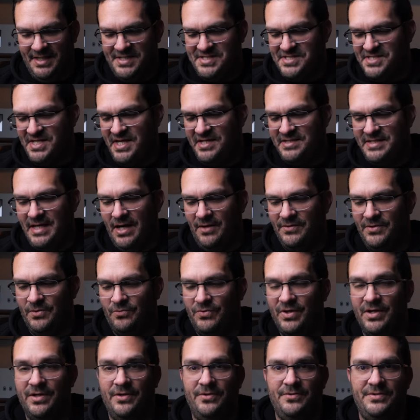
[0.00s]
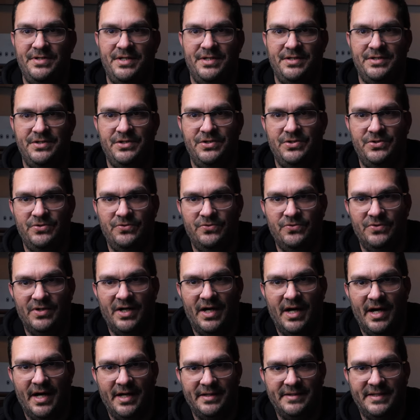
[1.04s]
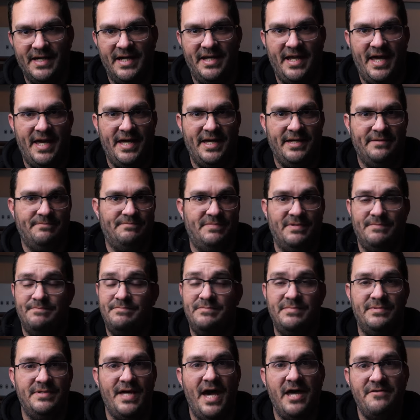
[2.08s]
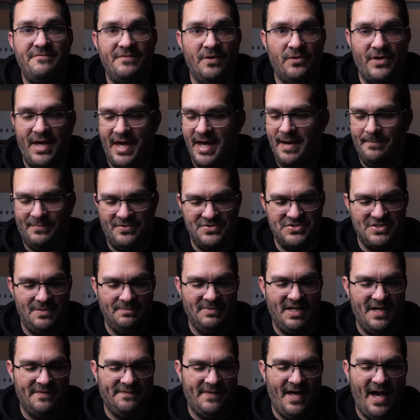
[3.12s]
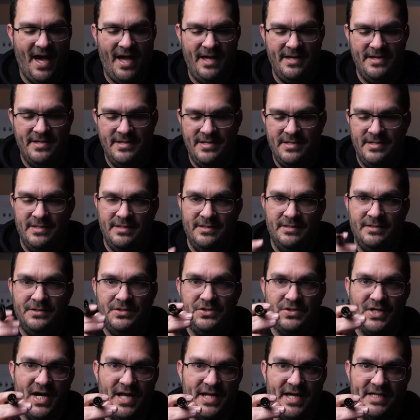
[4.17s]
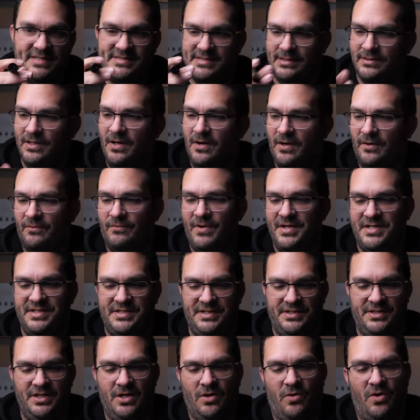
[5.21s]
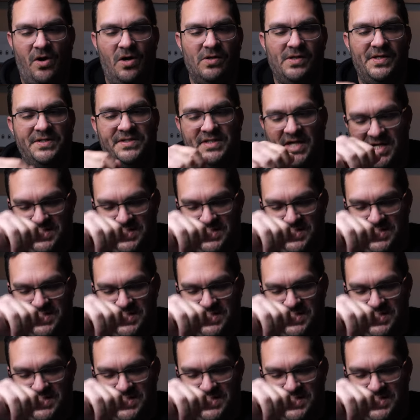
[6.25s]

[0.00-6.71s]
let's say down the road, you get a headphone amp or something like that. You got XLR ready to go. All it